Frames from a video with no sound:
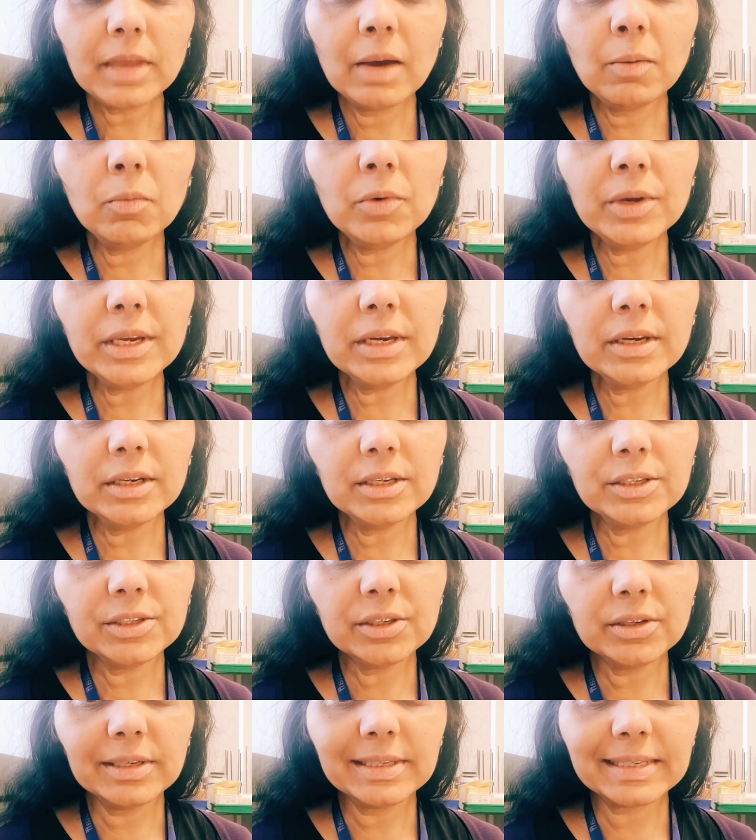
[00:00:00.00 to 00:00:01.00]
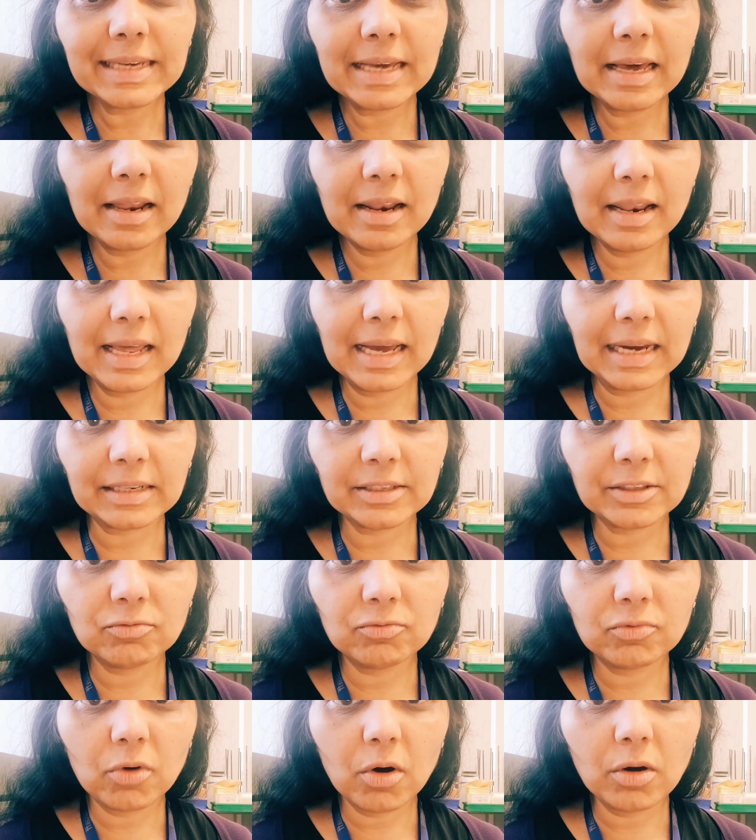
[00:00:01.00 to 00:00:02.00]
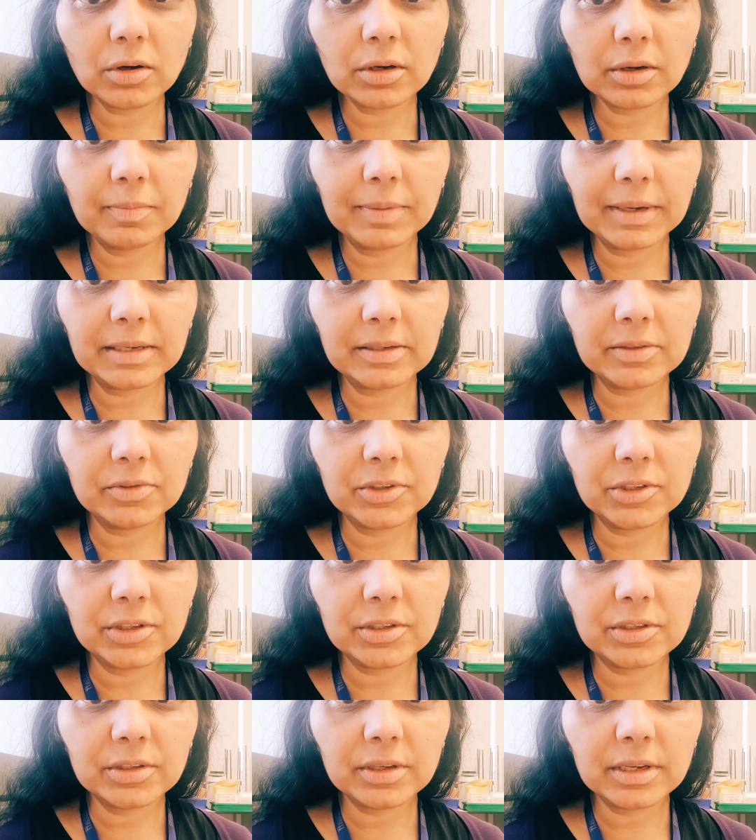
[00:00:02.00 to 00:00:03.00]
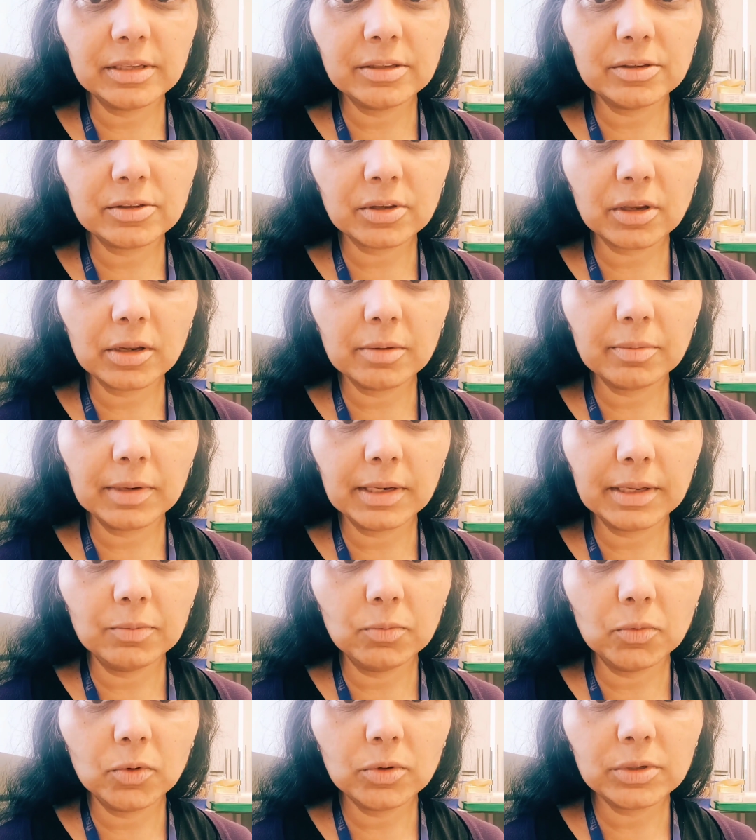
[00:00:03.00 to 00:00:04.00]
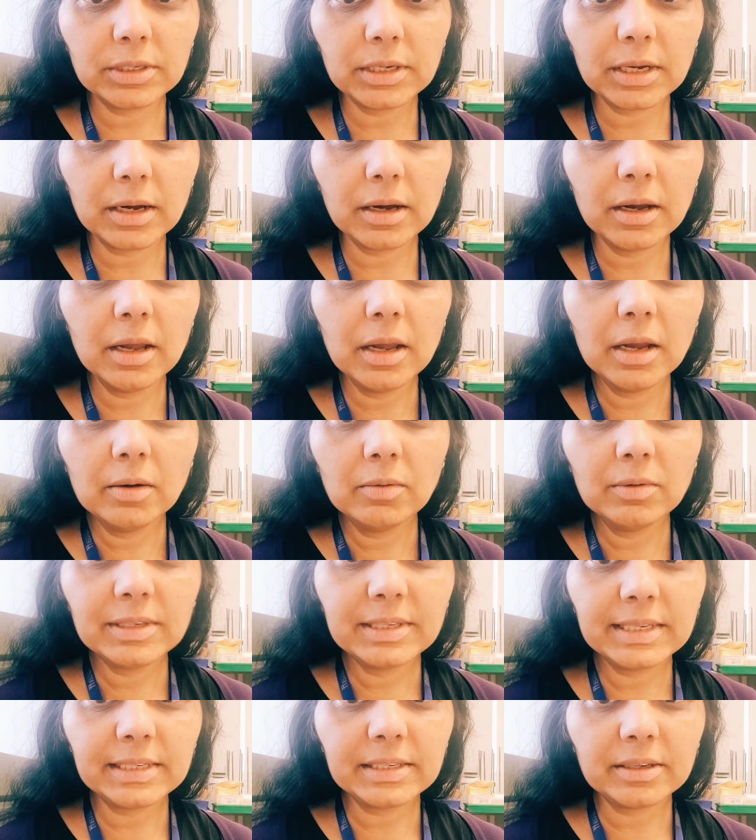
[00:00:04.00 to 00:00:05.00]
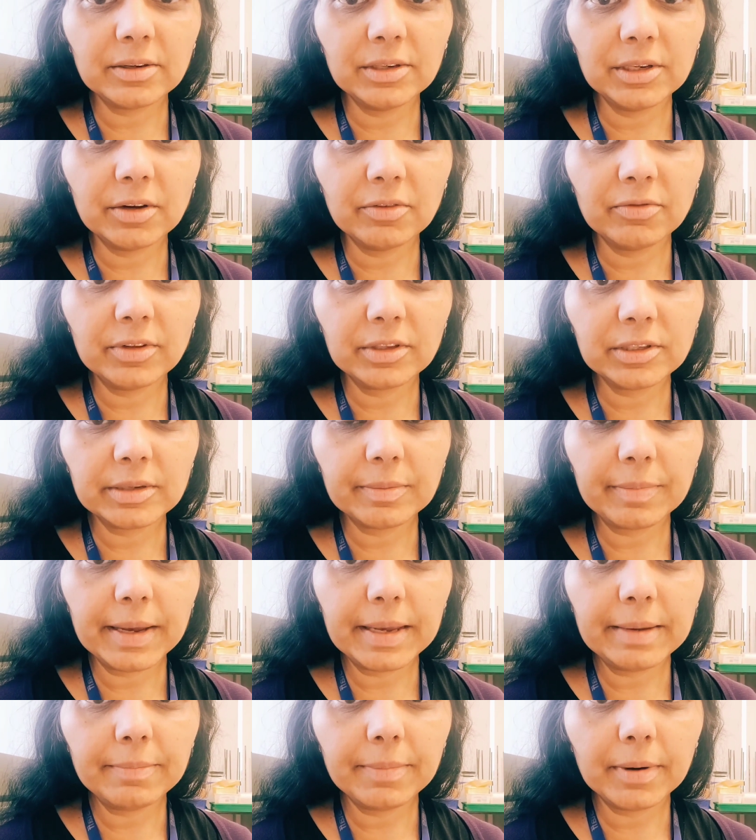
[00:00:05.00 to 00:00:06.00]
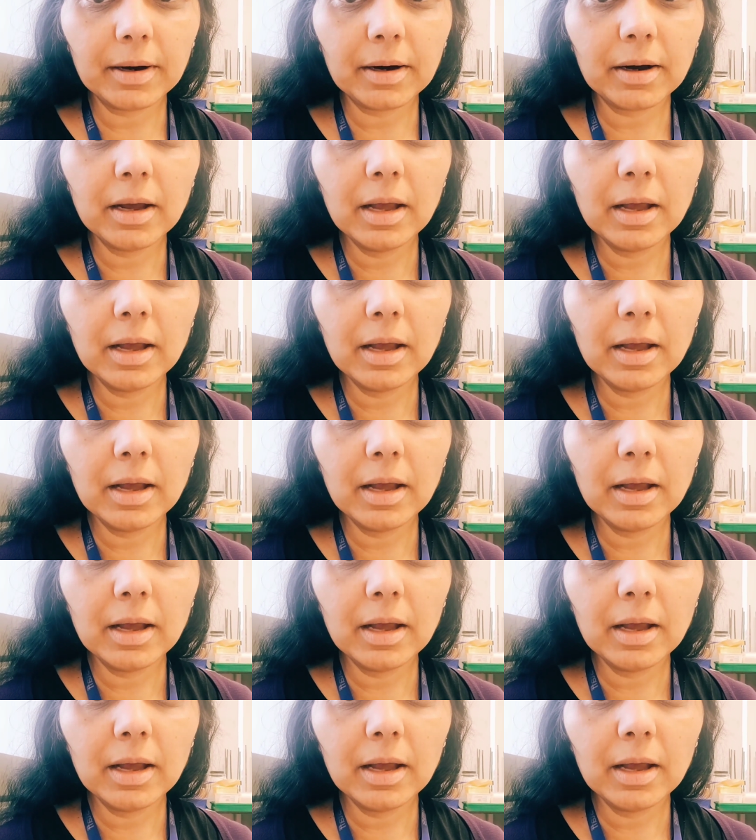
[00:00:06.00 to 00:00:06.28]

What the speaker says: And what you're going to do is collect rock, which is insoluble in water, will sit on your filter paper,